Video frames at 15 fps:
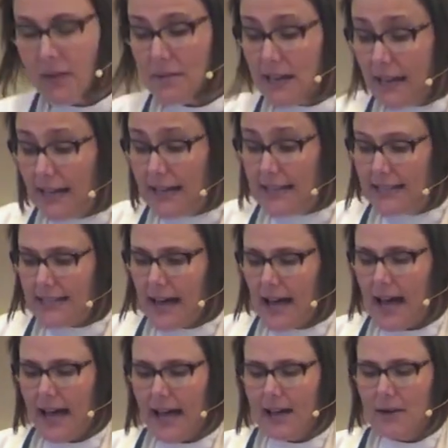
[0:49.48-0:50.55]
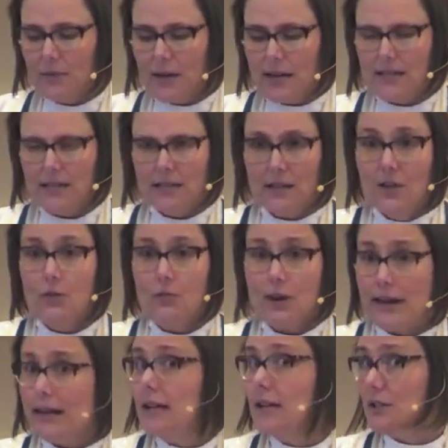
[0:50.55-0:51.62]
because I was
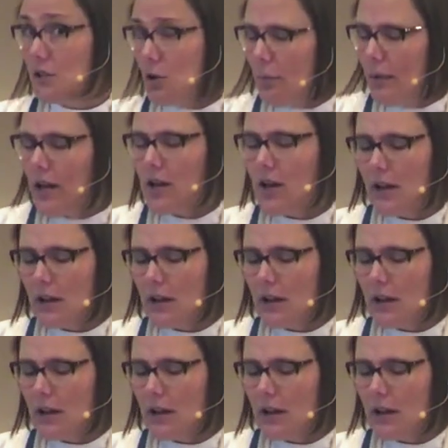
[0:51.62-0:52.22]
writing a sermon